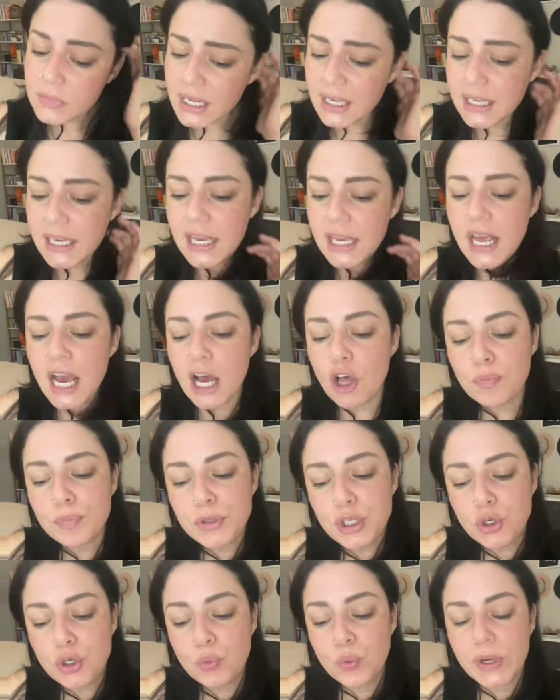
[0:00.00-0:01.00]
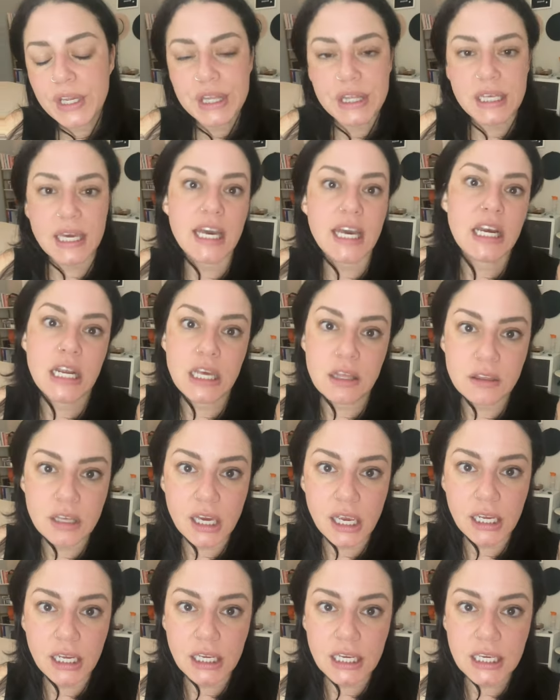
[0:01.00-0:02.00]
can help you with
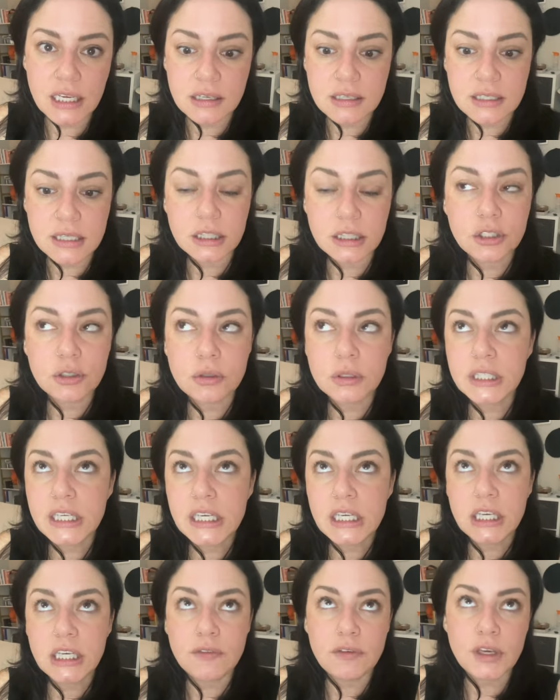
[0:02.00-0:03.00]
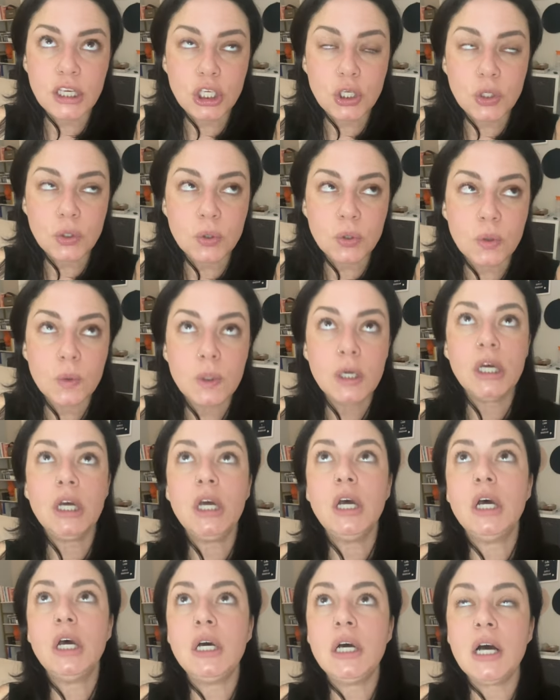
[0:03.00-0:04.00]
anything. It is literally giving you
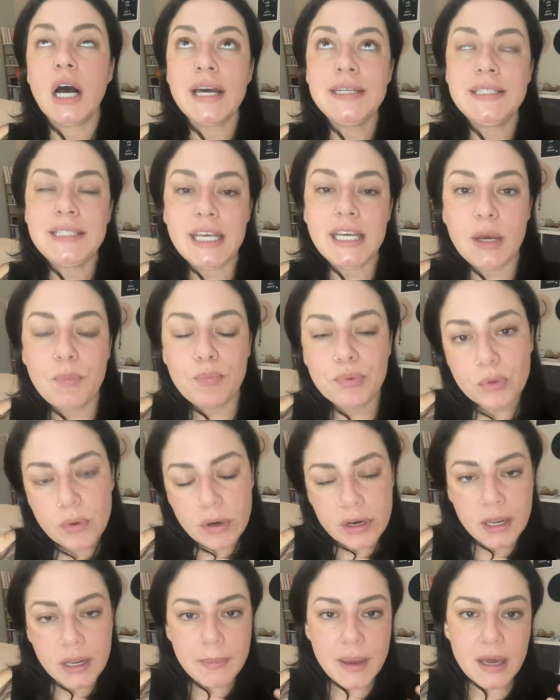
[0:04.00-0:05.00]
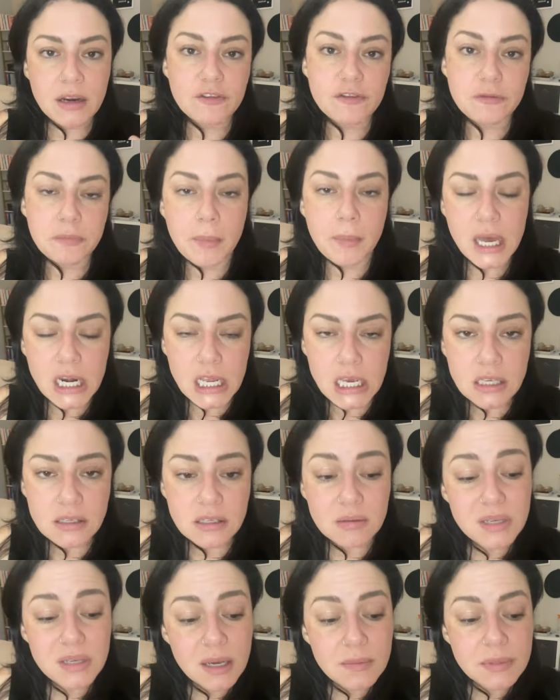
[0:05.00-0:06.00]
a temporary amount of money.
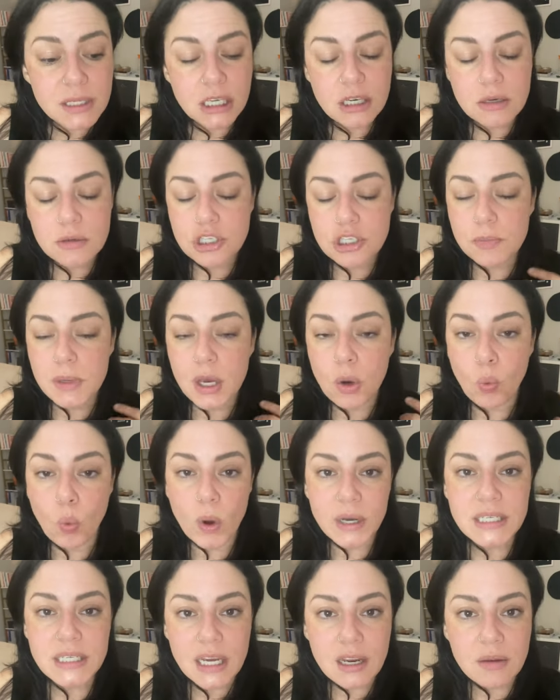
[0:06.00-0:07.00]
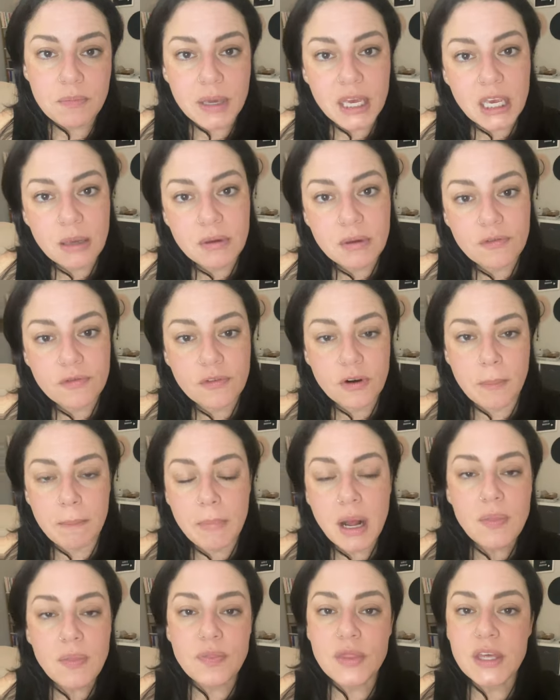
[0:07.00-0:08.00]
Sometimes it could just be a one-time payment for a
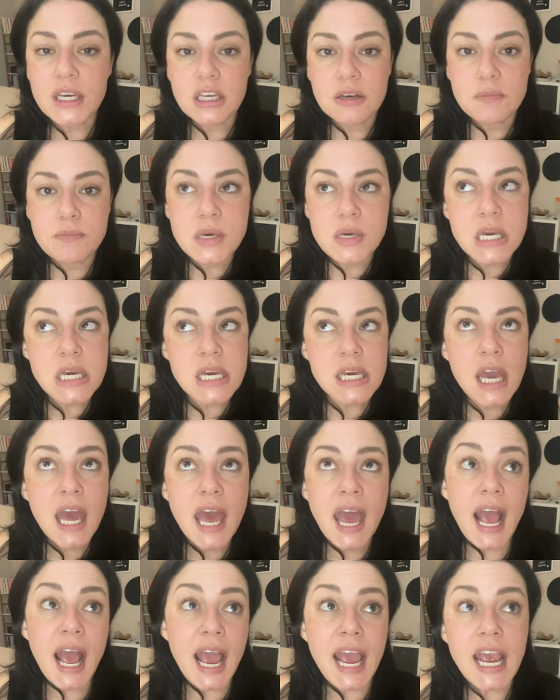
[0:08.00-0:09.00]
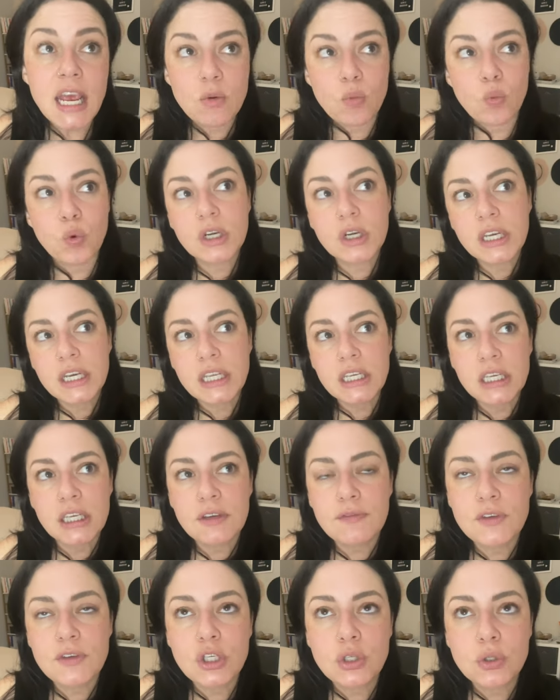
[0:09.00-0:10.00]
month. It could be, hey, we're going to
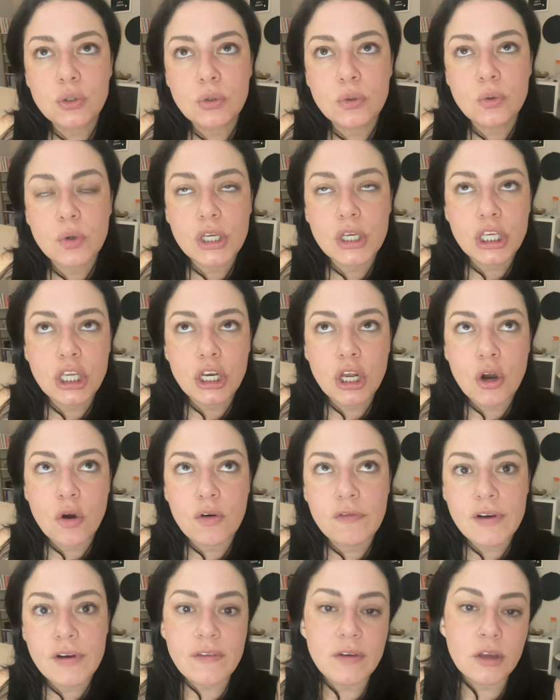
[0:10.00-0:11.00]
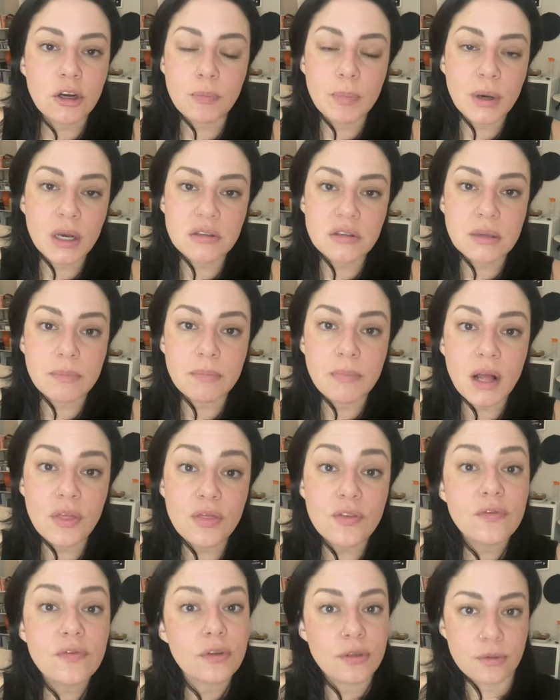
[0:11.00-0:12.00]
give you, you know, 500 bucks a month
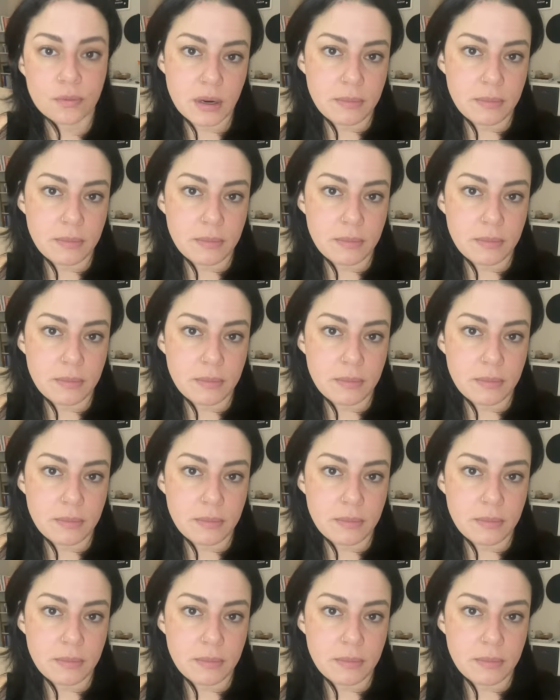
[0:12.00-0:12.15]
for 3